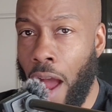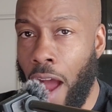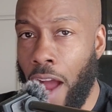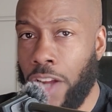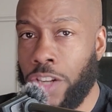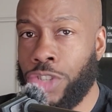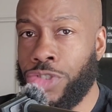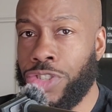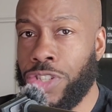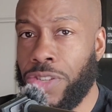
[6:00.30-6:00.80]

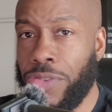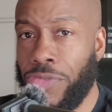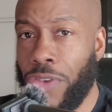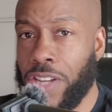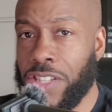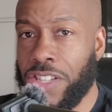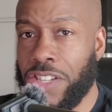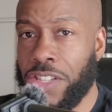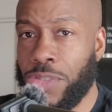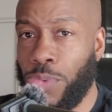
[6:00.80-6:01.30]
Hundreds of
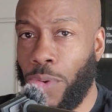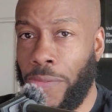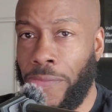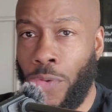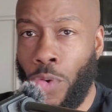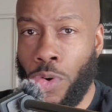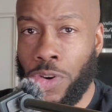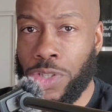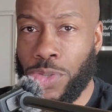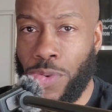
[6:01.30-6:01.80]
residents were
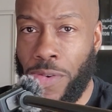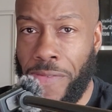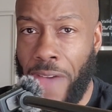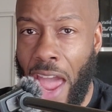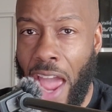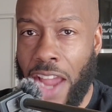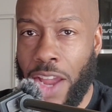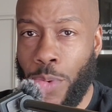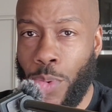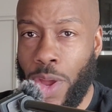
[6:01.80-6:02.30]
forced to
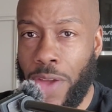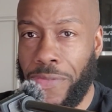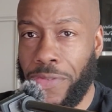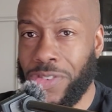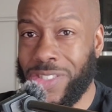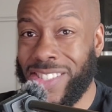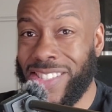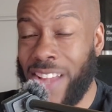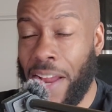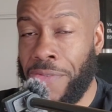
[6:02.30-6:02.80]
evacuate for
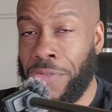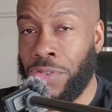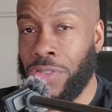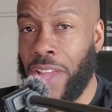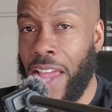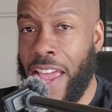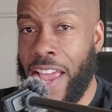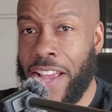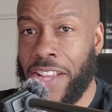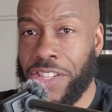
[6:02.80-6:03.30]
several
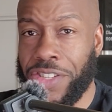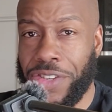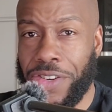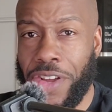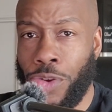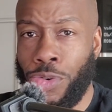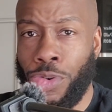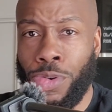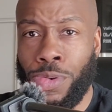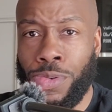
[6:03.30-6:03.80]
days, and
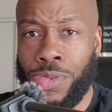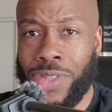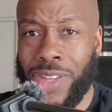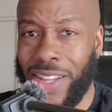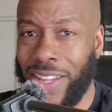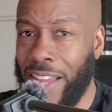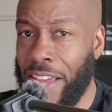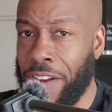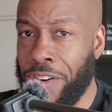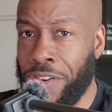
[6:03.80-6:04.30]
crews
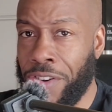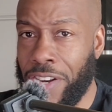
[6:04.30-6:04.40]
later